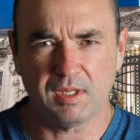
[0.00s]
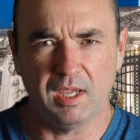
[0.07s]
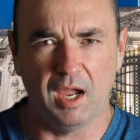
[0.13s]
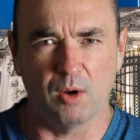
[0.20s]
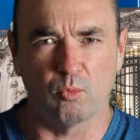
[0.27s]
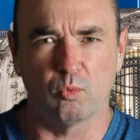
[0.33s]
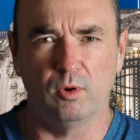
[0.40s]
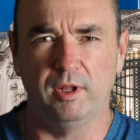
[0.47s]

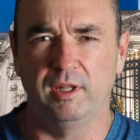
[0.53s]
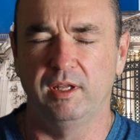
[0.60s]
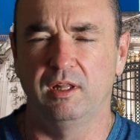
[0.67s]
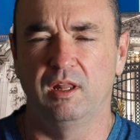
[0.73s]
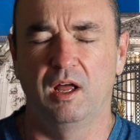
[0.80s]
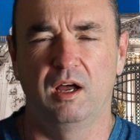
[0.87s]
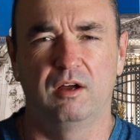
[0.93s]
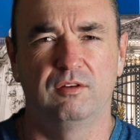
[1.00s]
I really
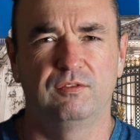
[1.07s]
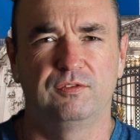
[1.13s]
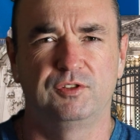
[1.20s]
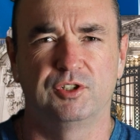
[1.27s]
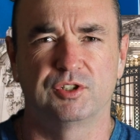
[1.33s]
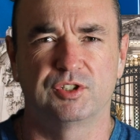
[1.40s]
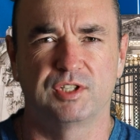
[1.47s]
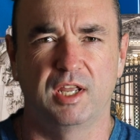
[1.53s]
love
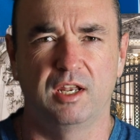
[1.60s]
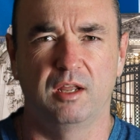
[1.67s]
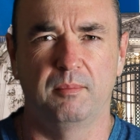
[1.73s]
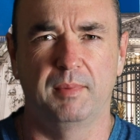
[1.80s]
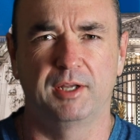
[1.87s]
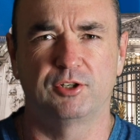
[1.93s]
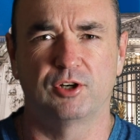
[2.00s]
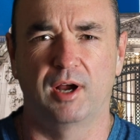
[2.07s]
just setting up
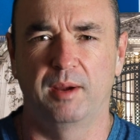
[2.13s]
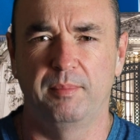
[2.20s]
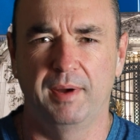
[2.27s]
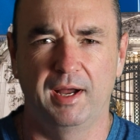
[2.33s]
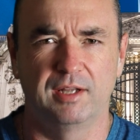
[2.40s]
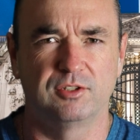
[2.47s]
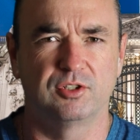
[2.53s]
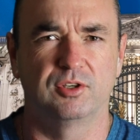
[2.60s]
my
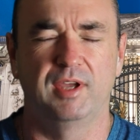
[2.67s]
tripod.